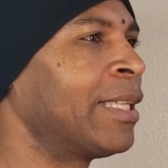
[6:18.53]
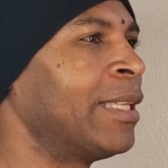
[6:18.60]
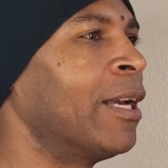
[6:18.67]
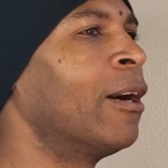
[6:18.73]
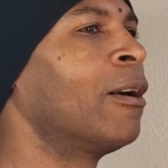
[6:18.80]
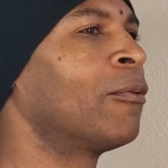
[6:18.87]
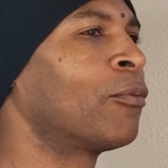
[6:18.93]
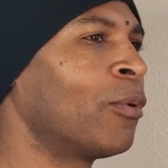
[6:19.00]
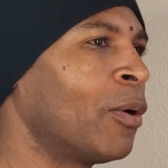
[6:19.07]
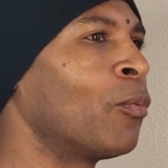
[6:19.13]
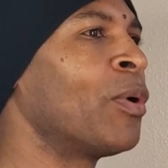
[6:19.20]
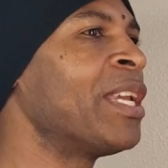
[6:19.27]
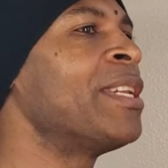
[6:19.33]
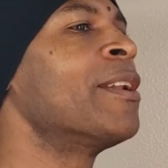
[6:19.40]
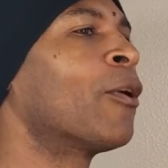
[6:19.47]
of what
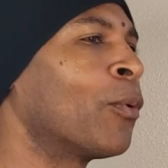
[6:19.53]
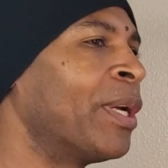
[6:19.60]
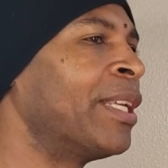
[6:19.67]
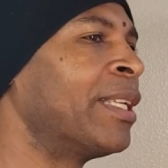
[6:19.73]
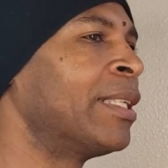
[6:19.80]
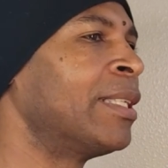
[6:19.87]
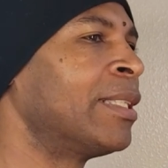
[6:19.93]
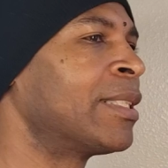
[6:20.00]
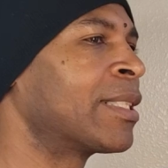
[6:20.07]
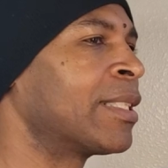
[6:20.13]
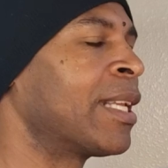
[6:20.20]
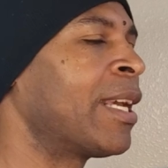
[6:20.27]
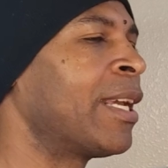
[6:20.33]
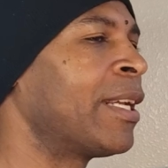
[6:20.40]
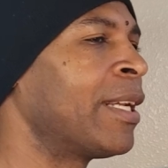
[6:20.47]
we know it
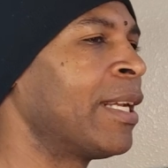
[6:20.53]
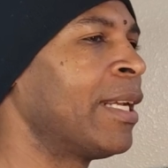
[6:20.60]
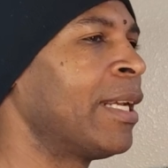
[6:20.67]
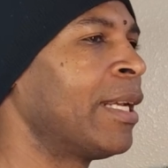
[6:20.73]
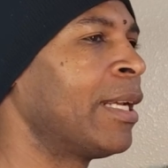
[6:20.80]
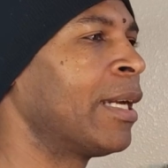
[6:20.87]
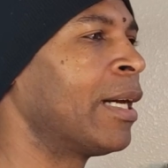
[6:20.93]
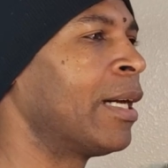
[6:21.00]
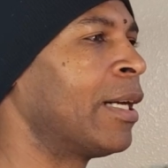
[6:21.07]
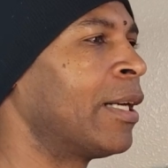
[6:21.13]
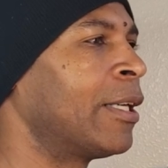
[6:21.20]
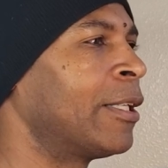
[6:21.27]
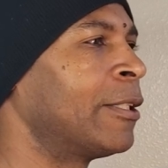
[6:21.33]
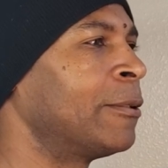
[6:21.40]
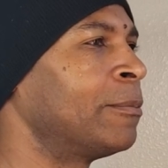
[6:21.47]
today.
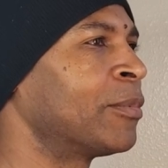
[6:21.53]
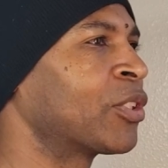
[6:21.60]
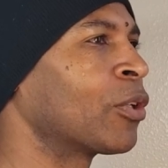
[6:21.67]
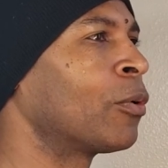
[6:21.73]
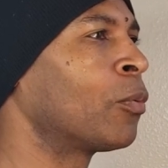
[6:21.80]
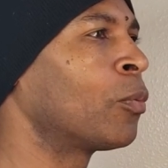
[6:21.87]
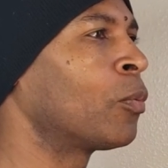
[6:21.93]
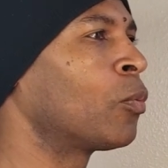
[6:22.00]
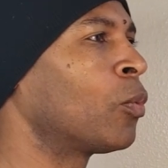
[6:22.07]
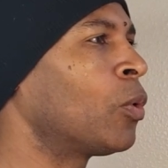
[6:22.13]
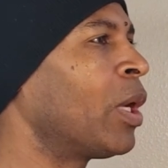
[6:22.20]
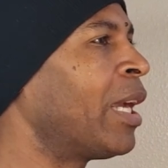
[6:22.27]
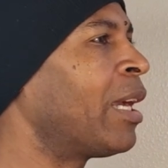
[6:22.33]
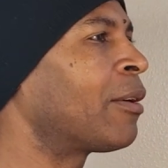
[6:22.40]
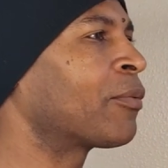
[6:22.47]
So
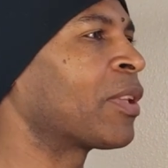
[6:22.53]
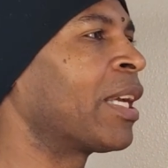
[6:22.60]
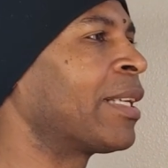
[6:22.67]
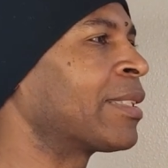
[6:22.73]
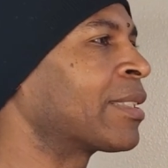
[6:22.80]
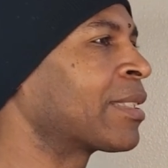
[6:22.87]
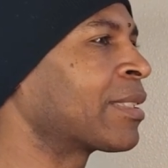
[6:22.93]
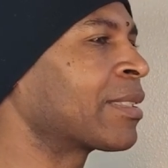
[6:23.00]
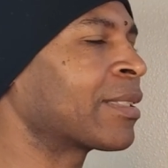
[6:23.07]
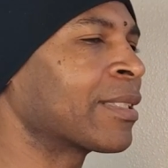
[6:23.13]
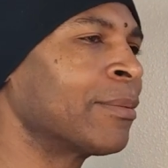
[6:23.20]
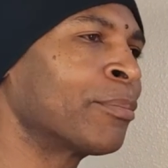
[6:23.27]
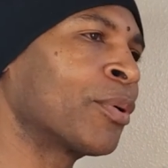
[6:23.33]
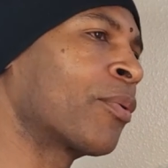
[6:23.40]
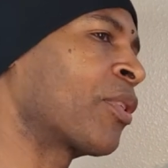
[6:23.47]
we'll have like
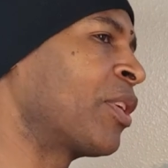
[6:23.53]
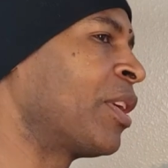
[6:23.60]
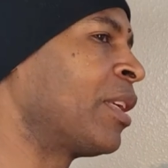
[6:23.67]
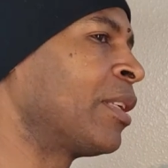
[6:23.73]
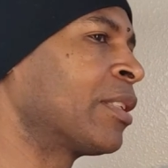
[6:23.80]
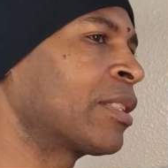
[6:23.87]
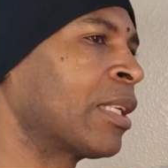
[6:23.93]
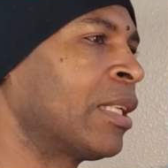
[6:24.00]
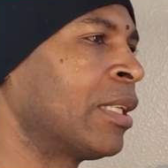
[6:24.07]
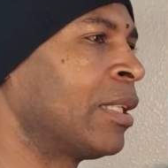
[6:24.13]
simple things,